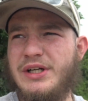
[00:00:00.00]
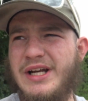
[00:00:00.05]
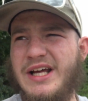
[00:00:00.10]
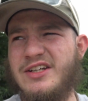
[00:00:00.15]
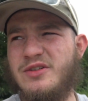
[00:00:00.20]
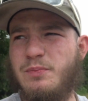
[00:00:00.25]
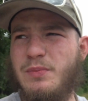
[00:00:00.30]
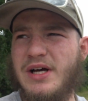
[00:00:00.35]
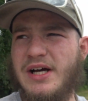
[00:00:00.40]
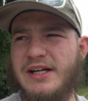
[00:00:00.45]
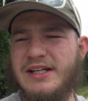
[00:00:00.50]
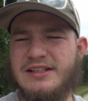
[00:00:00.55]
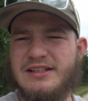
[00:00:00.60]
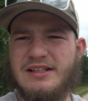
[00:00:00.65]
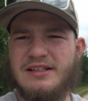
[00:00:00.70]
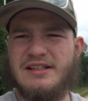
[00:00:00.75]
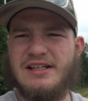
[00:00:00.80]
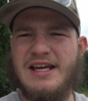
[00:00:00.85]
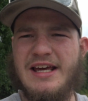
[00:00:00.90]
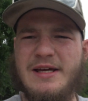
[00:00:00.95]
nice buck,
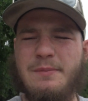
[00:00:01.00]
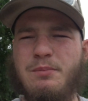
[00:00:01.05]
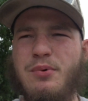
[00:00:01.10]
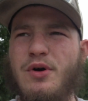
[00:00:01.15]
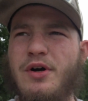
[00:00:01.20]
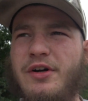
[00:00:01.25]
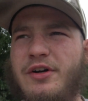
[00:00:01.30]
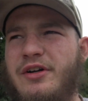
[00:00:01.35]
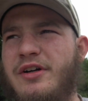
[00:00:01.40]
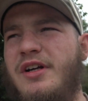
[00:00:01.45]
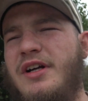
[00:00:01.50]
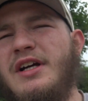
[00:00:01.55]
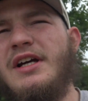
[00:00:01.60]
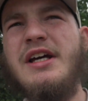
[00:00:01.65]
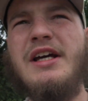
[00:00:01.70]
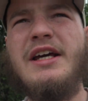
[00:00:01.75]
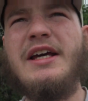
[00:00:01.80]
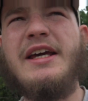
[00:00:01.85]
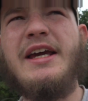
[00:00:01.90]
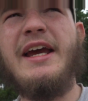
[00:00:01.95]
8-pointer.
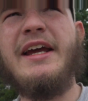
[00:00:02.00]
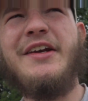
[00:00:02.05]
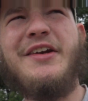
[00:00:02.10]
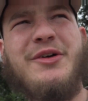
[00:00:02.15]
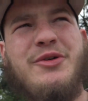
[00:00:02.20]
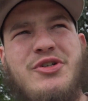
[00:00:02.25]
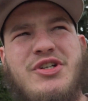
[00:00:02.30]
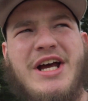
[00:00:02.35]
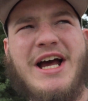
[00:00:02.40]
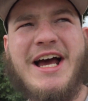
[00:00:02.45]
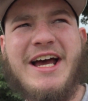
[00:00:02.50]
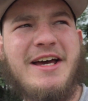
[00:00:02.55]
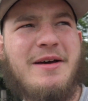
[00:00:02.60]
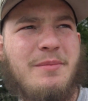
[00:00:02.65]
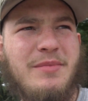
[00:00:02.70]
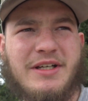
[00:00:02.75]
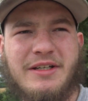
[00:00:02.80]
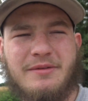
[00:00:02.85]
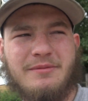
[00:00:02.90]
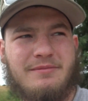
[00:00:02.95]
He ain't no giant,
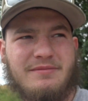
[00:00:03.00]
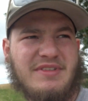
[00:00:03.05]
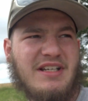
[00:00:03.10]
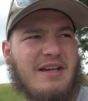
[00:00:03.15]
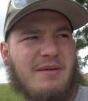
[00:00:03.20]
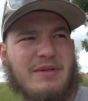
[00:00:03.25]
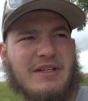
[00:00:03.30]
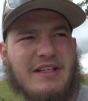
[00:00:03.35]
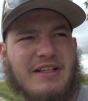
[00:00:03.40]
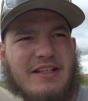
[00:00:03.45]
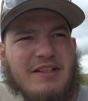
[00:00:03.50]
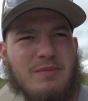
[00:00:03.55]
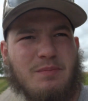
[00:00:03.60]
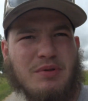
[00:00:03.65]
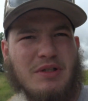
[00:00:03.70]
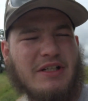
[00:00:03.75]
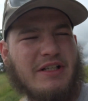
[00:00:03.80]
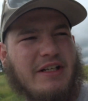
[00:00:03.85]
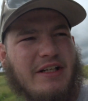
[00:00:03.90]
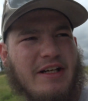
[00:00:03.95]
but I mean, he's
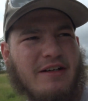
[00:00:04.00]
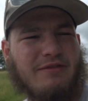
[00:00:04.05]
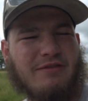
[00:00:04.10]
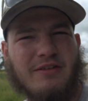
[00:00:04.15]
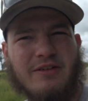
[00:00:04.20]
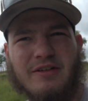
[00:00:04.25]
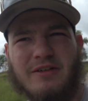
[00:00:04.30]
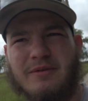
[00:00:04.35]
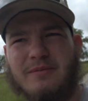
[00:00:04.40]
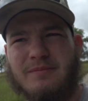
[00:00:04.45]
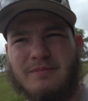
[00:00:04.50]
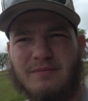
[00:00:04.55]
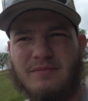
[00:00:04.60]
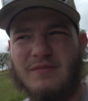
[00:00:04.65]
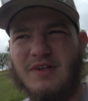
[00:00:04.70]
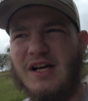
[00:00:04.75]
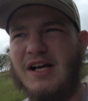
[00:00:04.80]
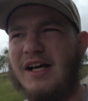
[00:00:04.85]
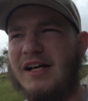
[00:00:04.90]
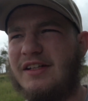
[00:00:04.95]
plenty enough for
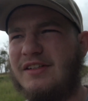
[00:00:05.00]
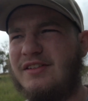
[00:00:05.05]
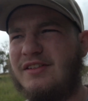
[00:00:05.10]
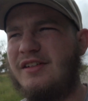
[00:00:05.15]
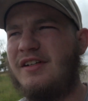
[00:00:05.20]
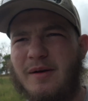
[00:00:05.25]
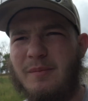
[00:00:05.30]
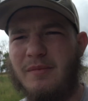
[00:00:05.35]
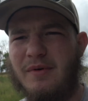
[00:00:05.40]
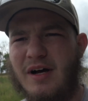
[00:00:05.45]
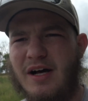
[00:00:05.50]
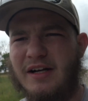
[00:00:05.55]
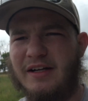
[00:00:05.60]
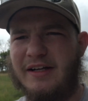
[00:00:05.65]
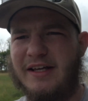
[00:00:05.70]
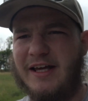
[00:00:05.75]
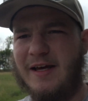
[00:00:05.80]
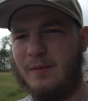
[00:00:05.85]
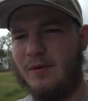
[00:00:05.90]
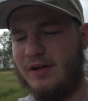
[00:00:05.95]
us. I'm on
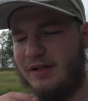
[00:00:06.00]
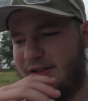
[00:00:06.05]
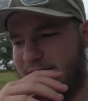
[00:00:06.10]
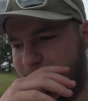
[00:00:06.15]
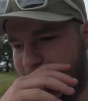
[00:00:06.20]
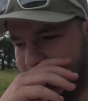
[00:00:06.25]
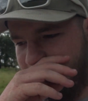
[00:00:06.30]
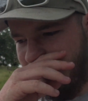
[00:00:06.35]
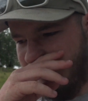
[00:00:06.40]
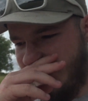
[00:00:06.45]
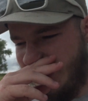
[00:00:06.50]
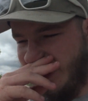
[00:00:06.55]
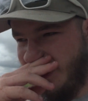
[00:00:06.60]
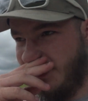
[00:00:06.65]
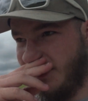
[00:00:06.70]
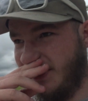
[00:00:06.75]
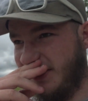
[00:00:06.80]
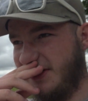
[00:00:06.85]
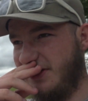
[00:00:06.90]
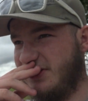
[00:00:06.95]
camera on a cellular
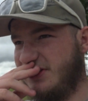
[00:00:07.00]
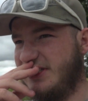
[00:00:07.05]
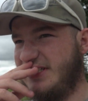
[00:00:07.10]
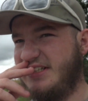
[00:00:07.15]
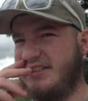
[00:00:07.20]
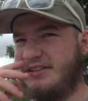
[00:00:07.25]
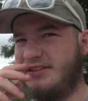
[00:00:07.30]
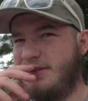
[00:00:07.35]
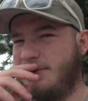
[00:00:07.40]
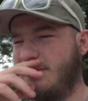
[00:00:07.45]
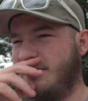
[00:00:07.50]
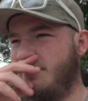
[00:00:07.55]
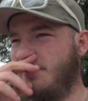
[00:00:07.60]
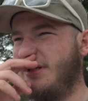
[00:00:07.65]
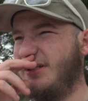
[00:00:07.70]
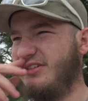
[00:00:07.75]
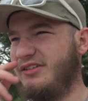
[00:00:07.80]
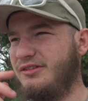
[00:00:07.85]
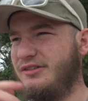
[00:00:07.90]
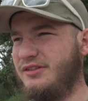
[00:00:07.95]
camera. He was eating some of the
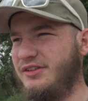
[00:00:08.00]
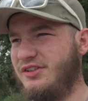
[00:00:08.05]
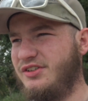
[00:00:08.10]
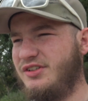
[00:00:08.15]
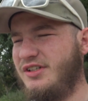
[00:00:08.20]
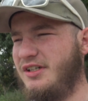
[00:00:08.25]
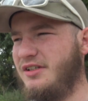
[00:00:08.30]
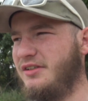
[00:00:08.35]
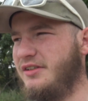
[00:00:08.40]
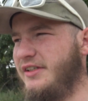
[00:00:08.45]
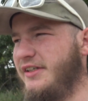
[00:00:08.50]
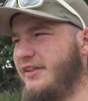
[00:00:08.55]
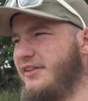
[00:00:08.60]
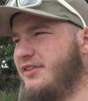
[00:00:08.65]
mineral and the salt lick,